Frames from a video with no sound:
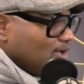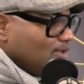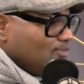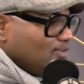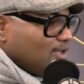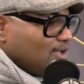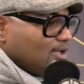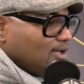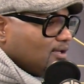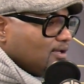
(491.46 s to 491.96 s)
and
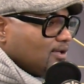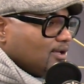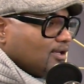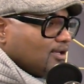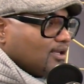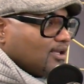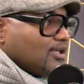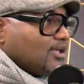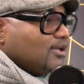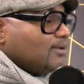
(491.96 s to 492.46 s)
then
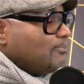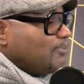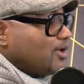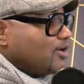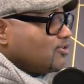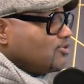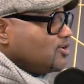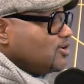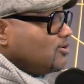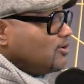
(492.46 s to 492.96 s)
get a
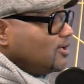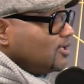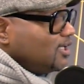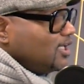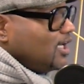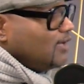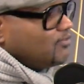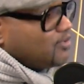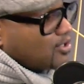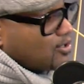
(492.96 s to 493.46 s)
better deal and
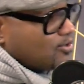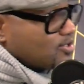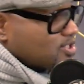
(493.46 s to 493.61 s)
leave to go